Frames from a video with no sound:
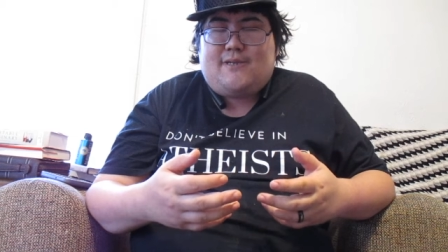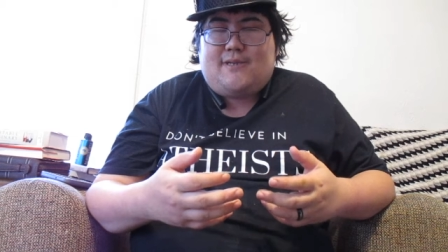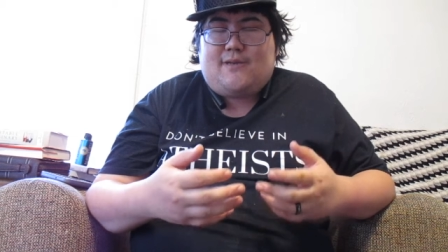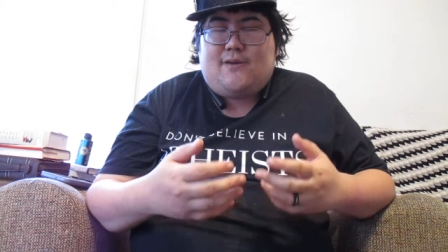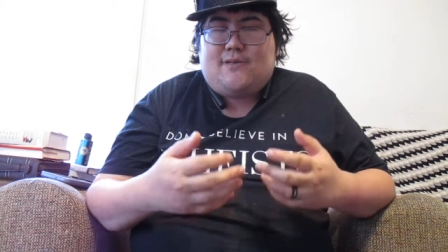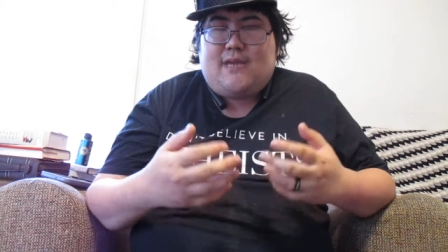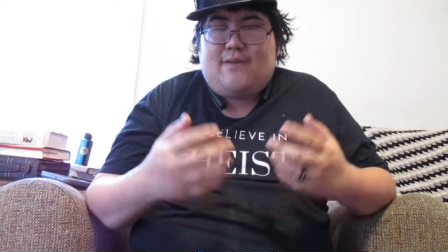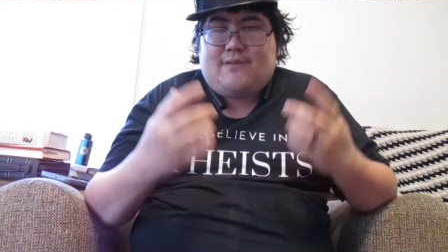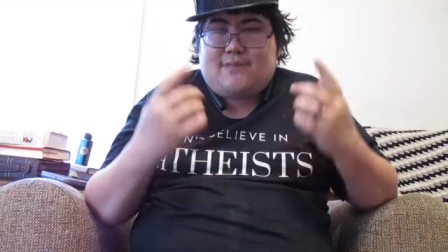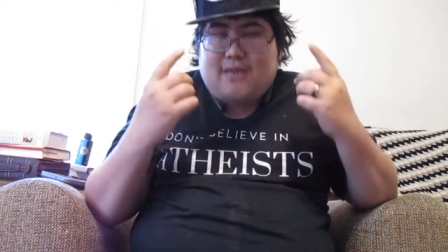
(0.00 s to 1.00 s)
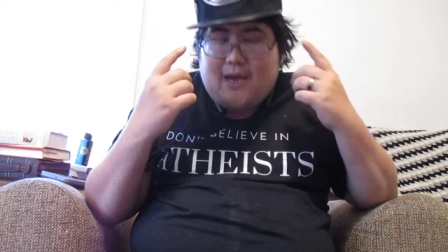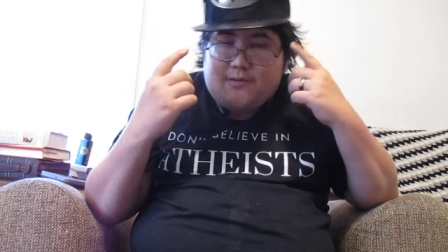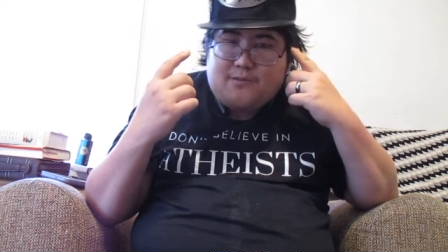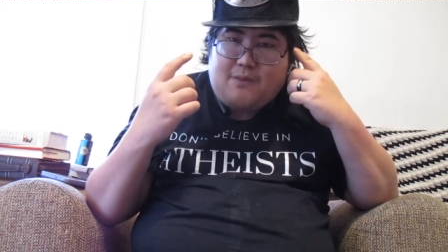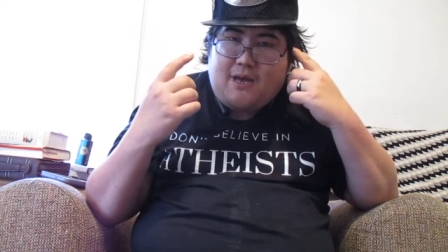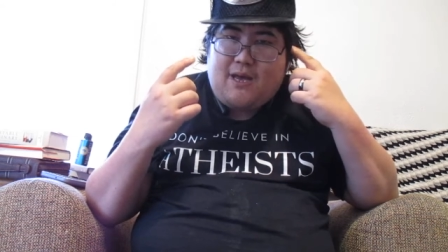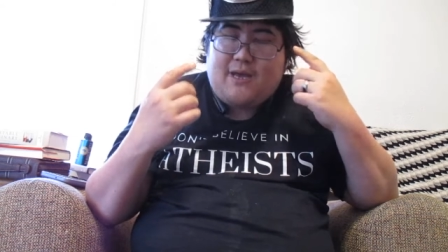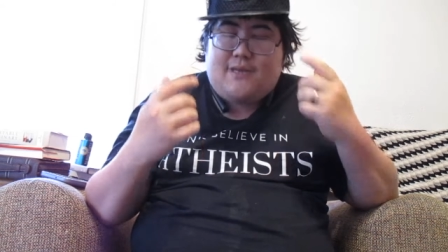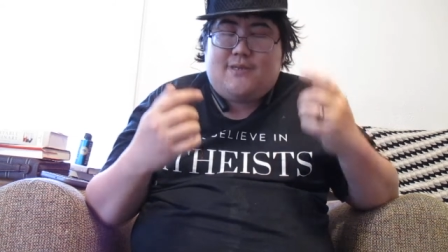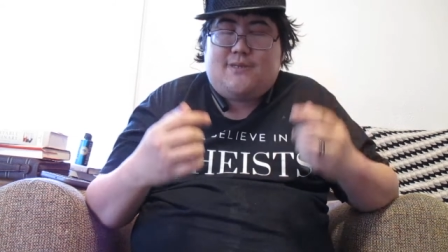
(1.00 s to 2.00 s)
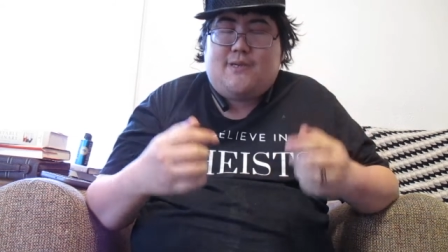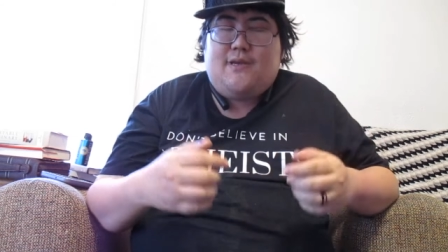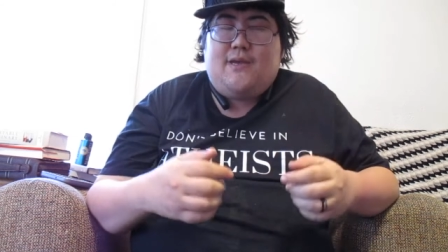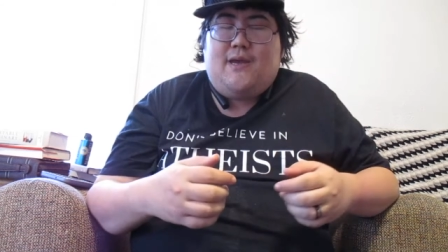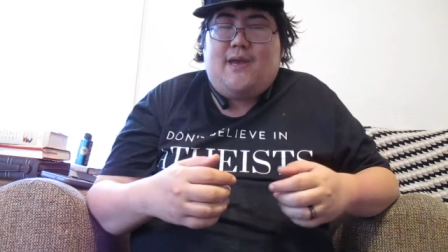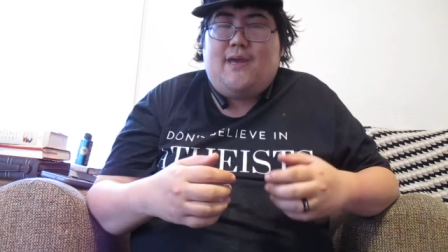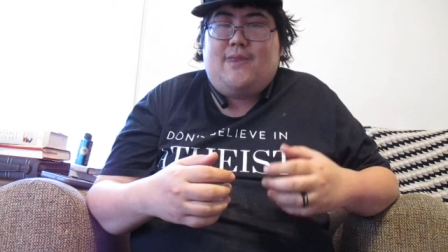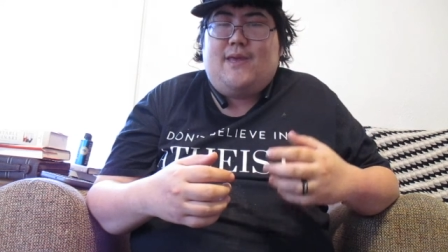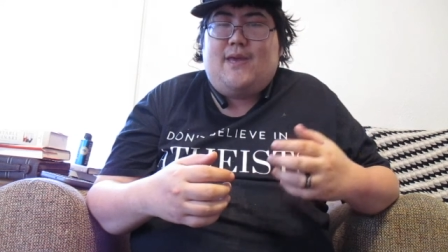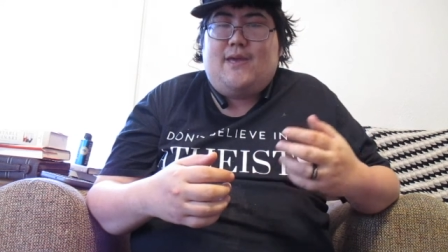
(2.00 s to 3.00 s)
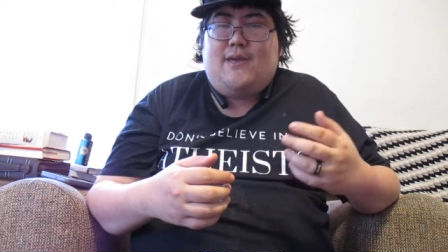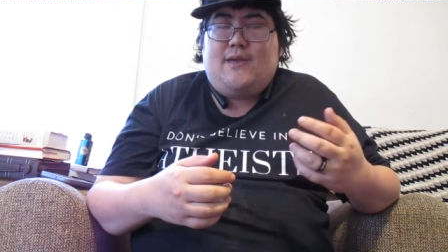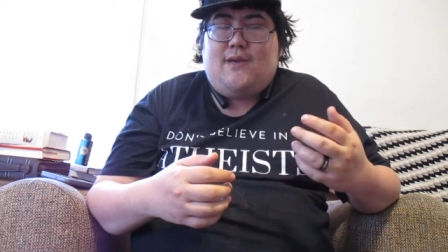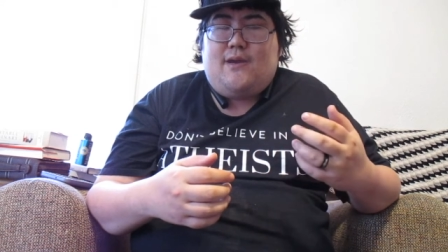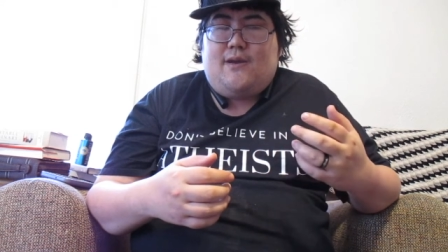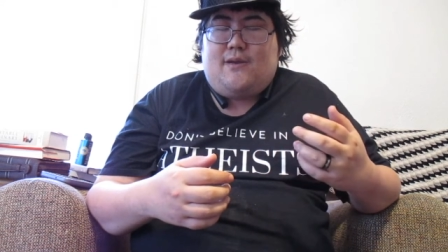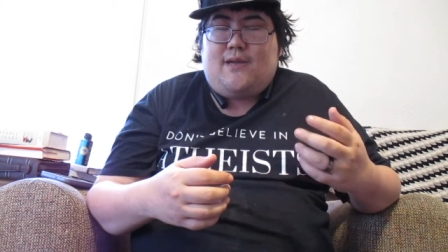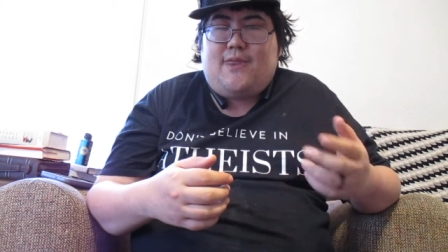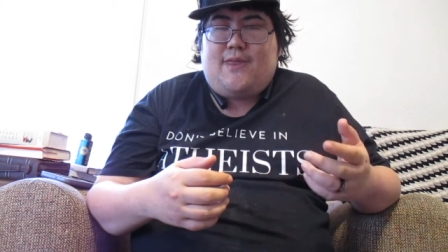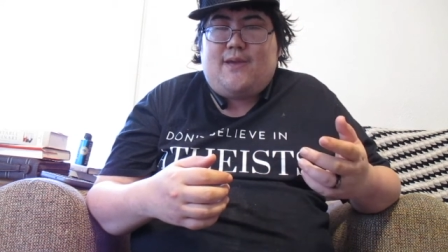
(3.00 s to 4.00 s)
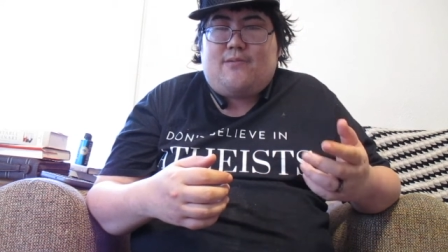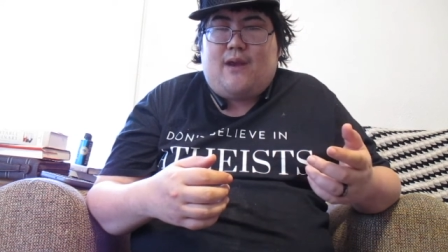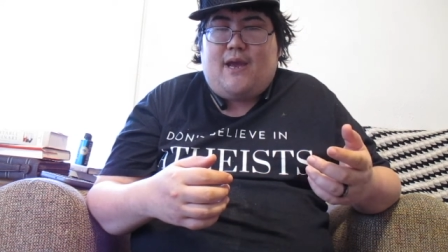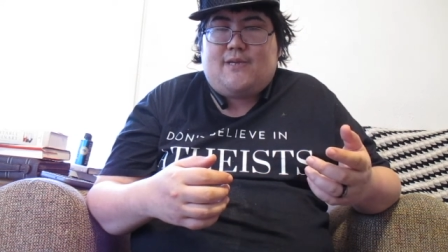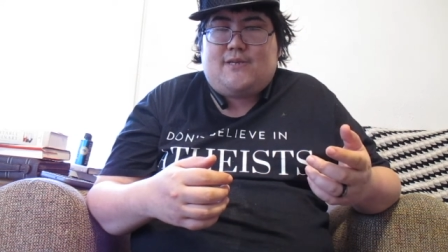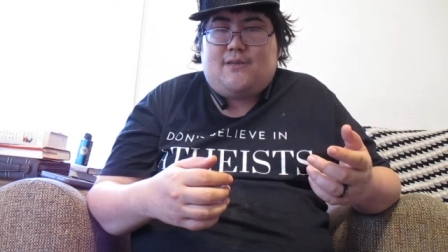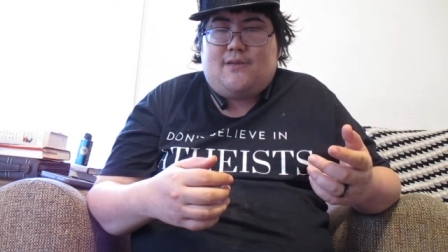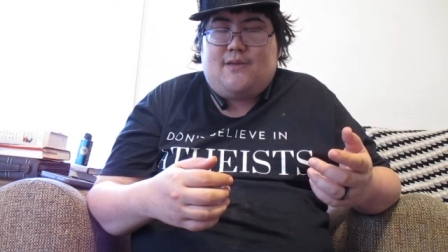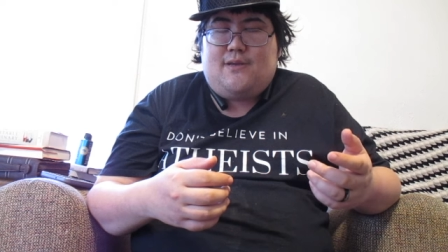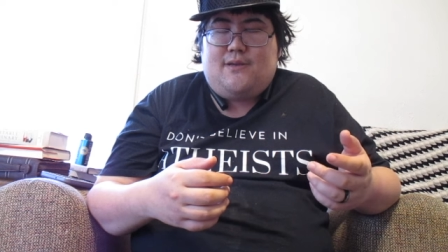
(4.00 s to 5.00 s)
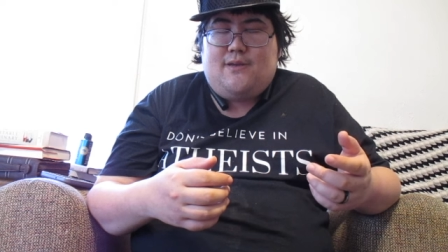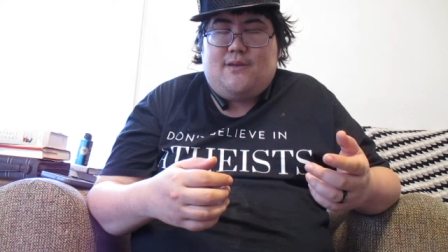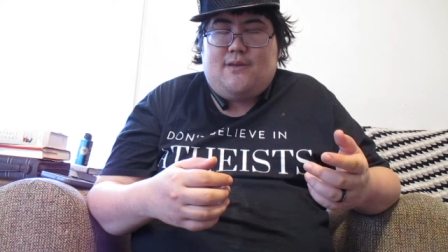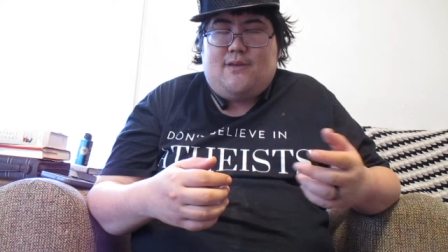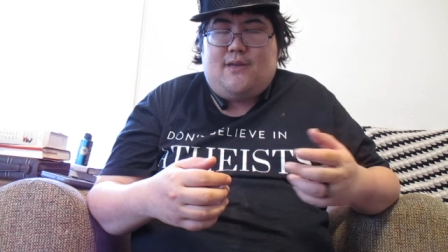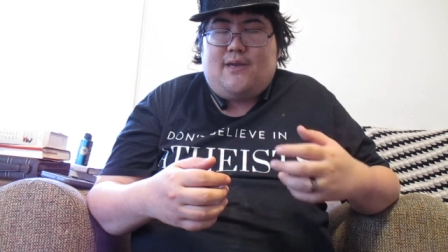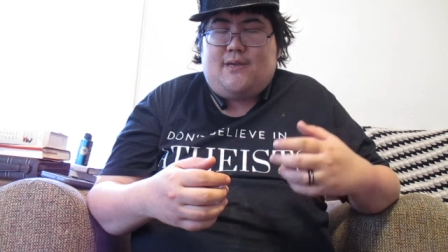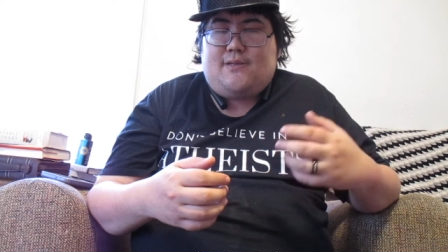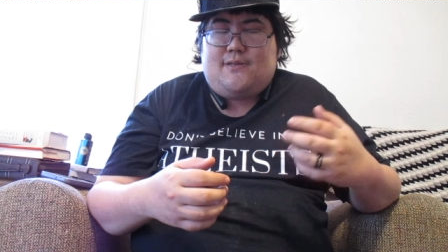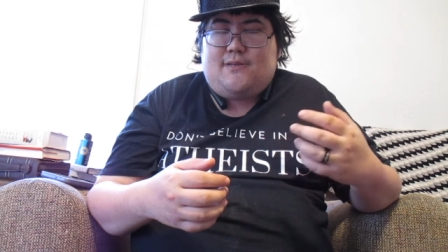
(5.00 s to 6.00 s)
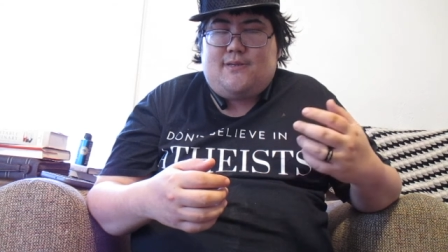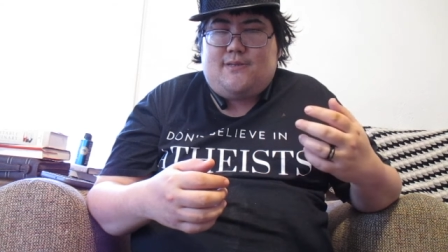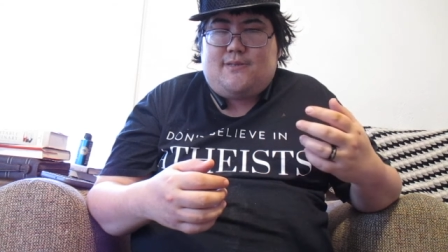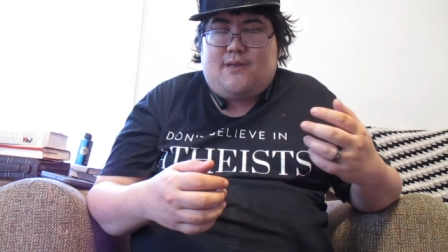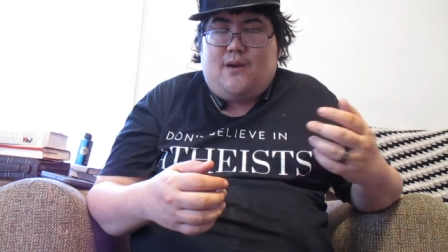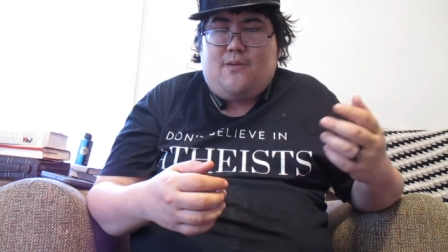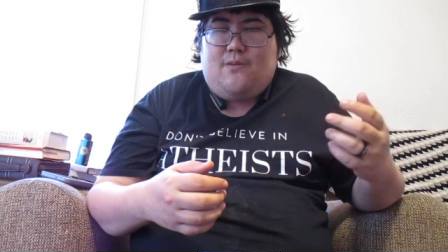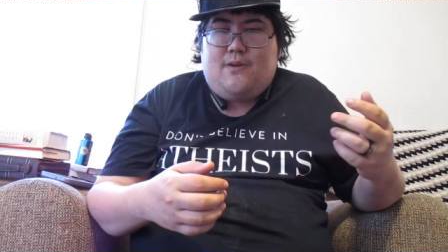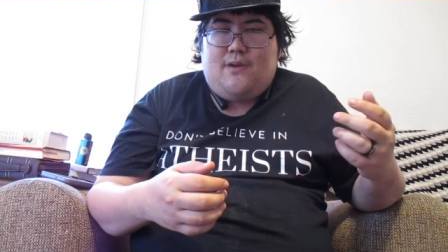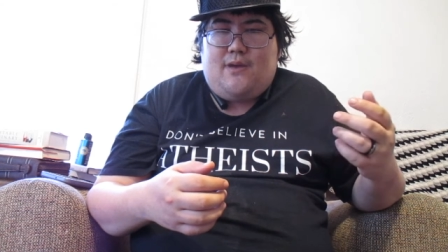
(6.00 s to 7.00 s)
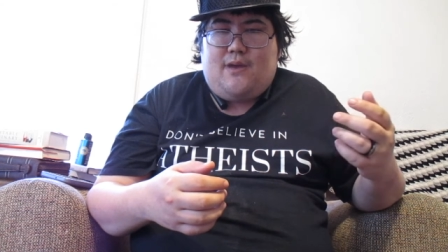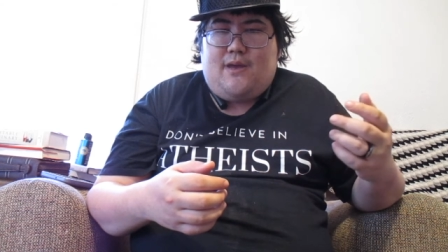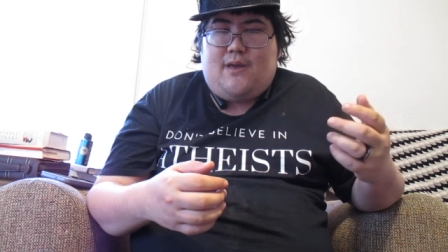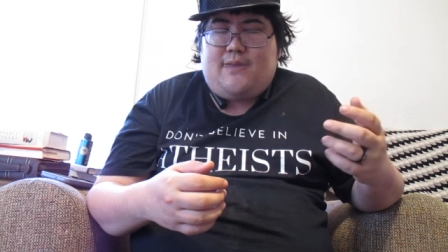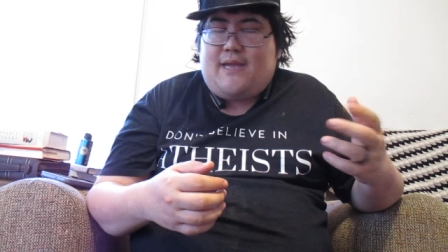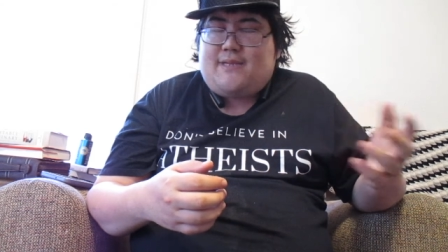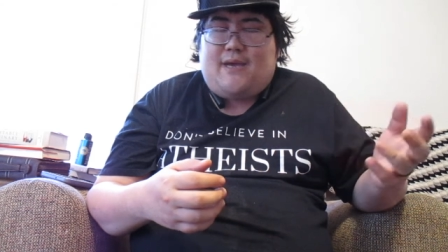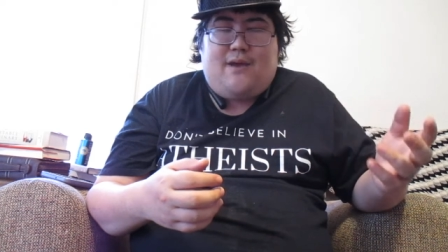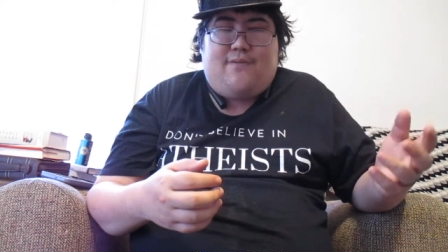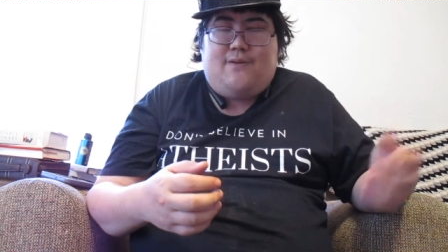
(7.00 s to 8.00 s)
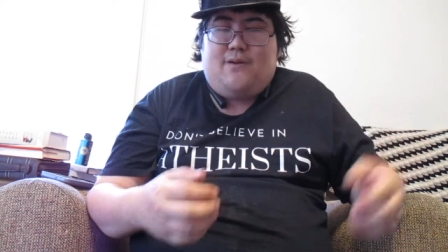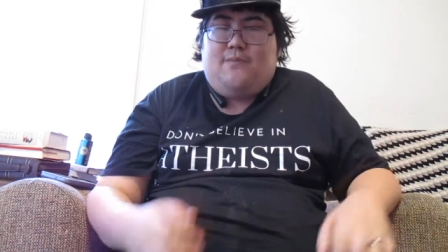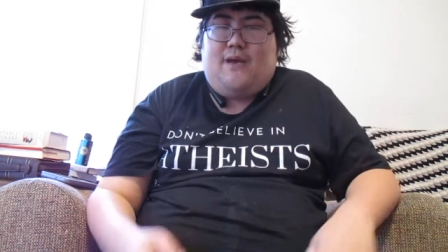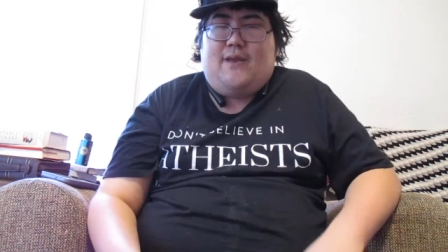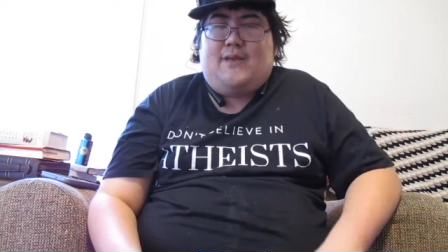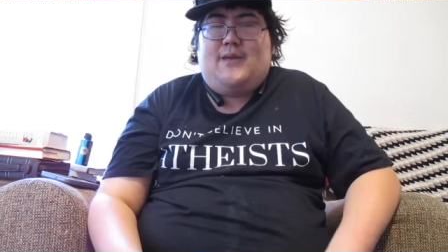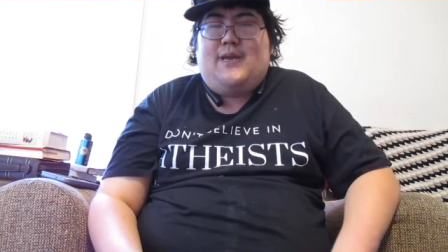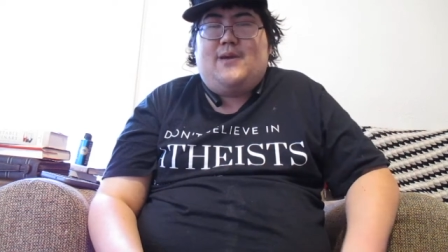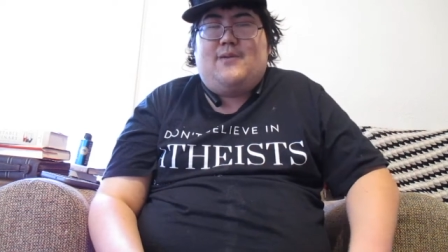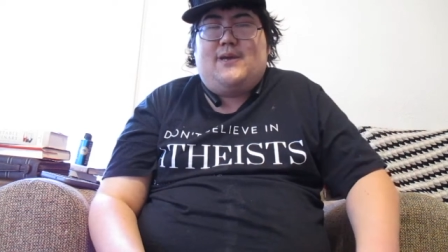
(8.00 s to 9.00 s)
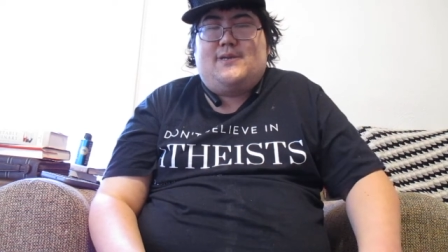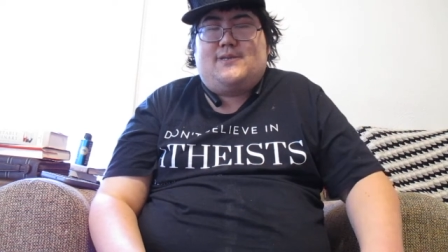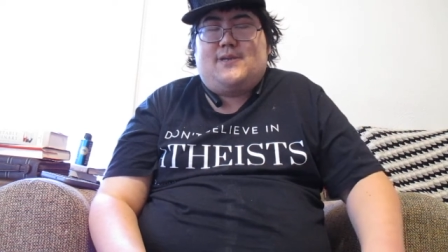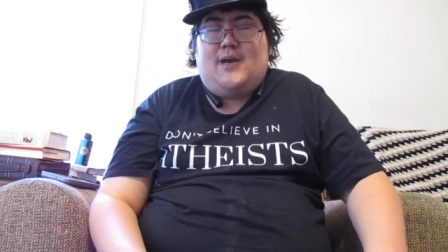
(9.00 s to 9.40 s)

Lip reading: as long as they have a sound mind and they can think rationally. Like, so that's how I feel about it. Anyways,